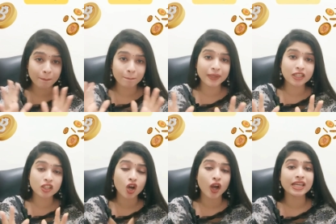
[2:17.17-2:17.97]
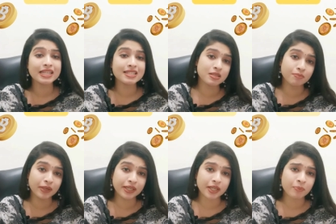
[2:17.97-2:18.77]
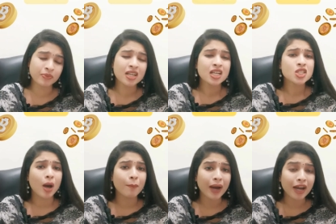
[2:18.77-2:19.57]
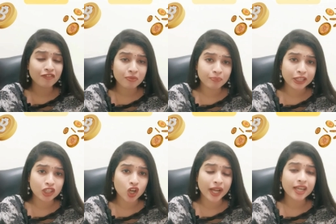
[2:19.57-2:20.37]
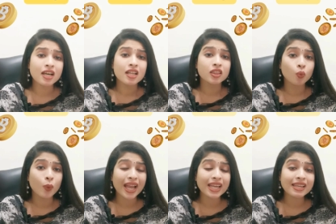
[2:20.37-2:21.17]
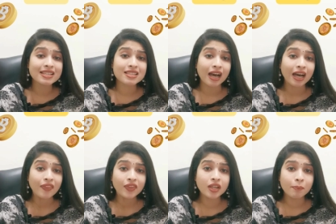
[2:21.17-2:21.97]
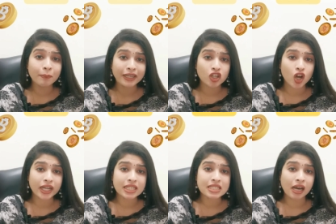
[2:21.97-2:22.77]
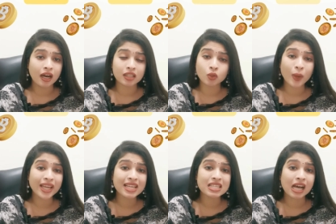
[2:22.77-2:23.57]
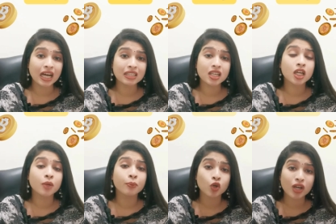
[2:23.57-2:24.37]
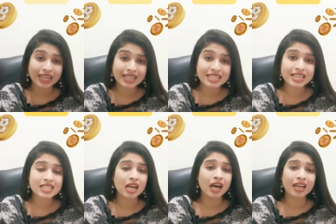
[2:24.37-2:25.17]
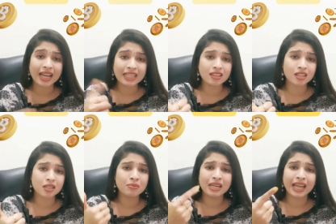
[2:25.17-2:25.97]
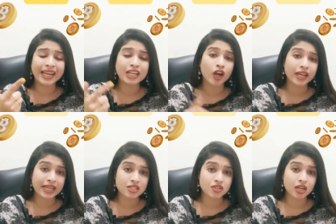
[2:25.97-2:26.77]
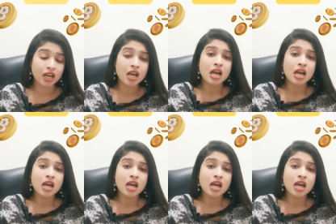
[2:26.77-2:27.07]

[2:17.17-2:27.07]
Bitcoin in simple term. So apart from Bitcoin, the various other Bitcoins, the various other cryptocurrencies are Ethereum, Litecoin, etc.